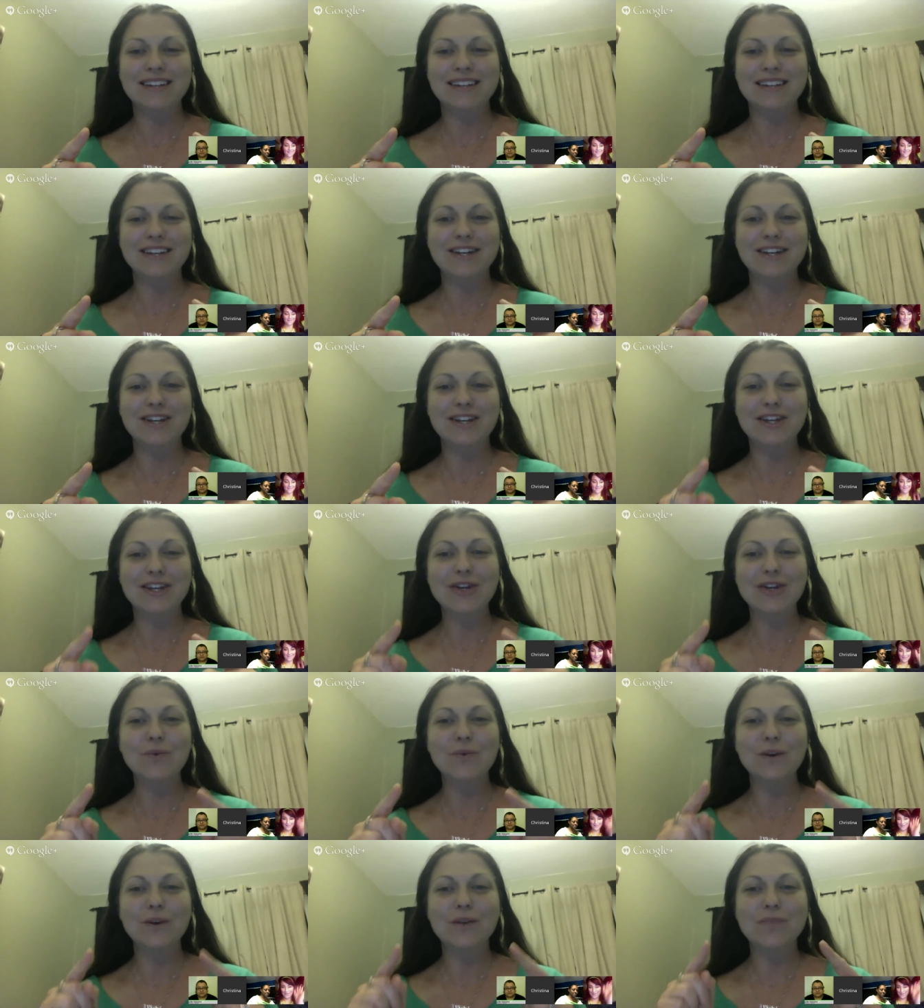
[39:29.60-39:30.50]

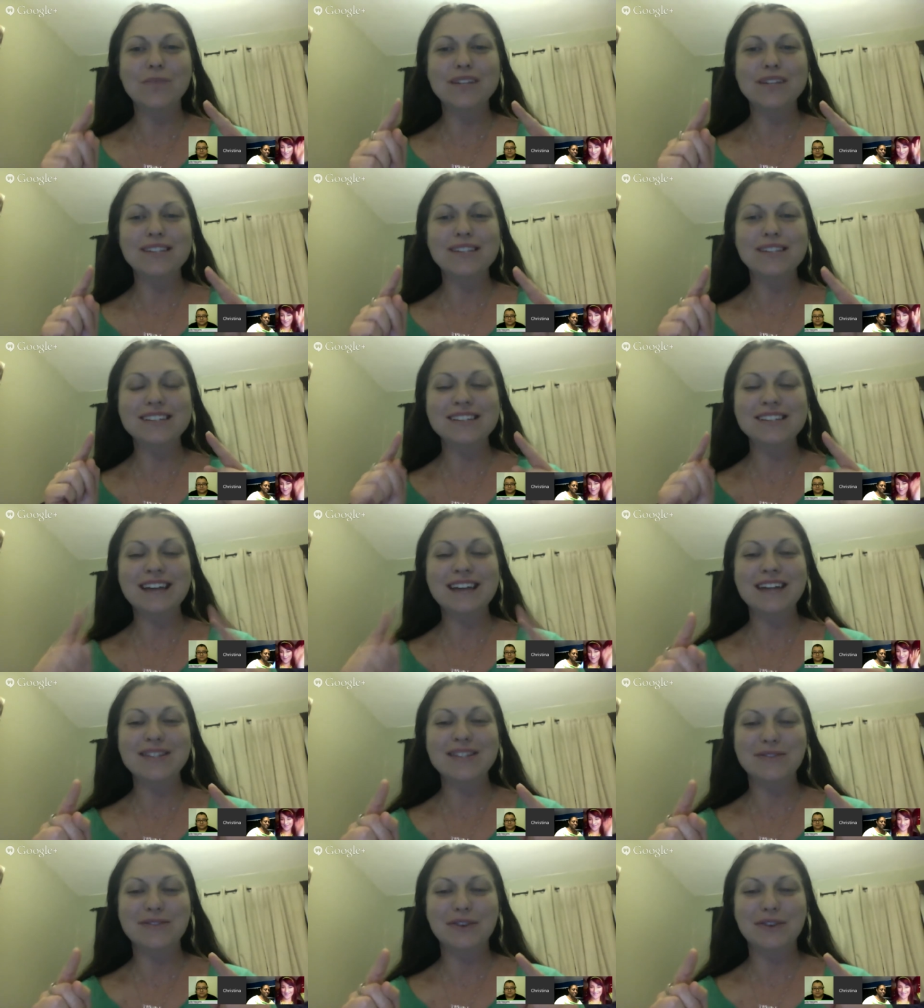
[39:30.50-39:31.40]
You will be
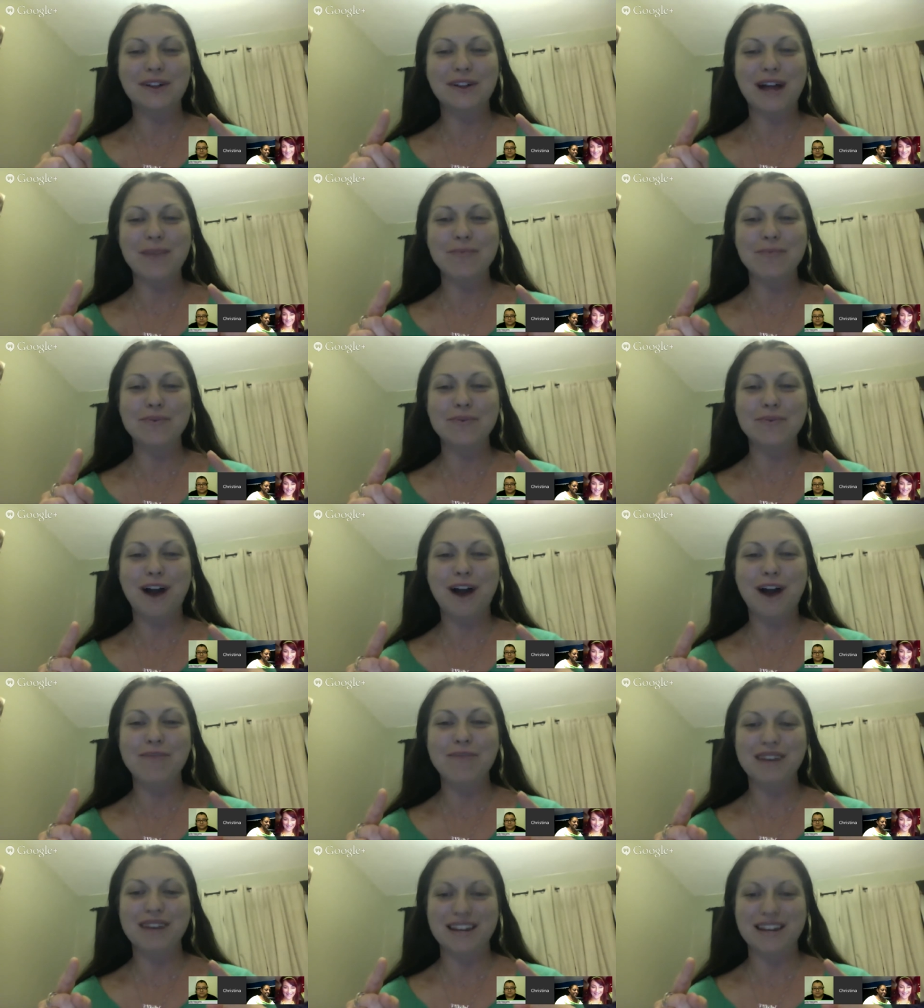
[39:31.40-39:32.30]
successful, I
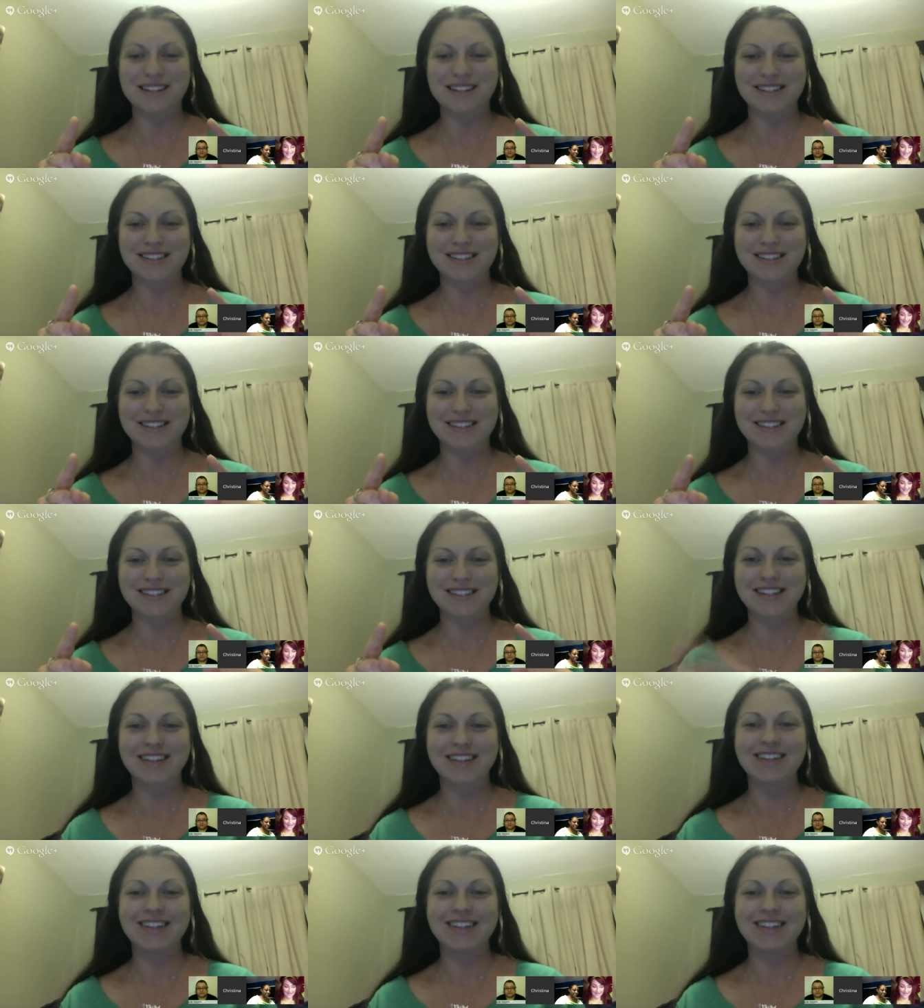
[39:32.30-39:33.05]
promise.